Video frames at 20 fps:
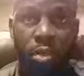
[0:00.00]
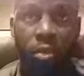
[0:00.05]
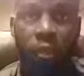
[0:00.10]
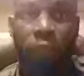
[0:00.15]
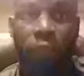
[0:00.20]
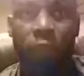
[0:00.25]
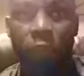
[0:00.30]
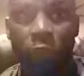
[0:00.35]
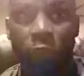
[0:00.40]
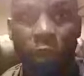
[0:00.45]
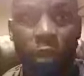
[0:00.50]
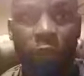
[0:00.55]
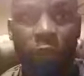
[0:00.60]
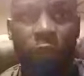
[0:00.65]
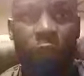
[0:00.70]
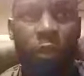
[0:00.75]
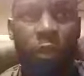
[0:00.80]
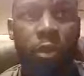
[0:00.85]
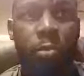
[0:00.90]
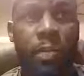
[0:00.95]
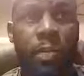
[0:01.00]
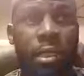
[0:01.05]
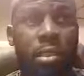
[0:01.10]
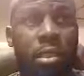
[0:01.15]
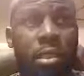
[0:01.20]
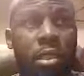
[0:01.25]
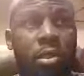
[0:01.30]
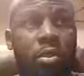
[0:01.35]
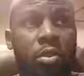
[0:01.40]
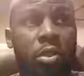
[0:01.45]
you know, Fury
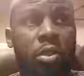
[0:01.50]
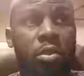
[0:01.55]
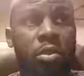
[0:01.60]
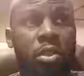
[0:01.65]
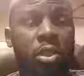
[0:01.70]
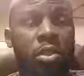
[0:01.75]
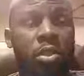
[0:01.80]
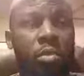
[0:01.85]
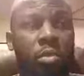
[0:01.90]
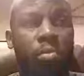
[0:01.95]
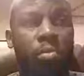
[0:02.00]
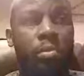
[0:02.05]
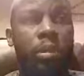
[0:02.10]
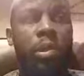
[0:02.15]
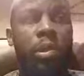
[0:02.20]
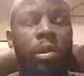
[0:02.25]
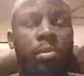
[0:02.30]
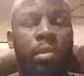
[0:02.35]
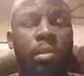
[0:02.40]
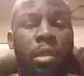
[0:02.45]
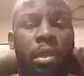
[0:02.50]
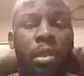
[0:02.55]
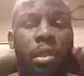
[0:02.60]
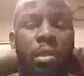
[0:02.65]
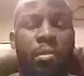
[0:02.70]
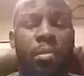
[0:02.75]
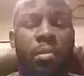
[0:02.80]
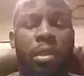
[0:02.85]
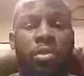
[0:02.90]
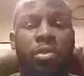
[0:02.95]
basically thought he was just gonna bully
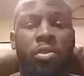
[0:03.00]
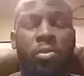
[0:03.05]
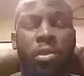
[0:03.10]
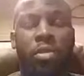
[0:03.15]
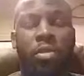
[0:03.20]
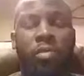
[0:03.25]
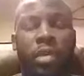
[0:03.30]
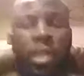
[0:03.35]
me and muscle me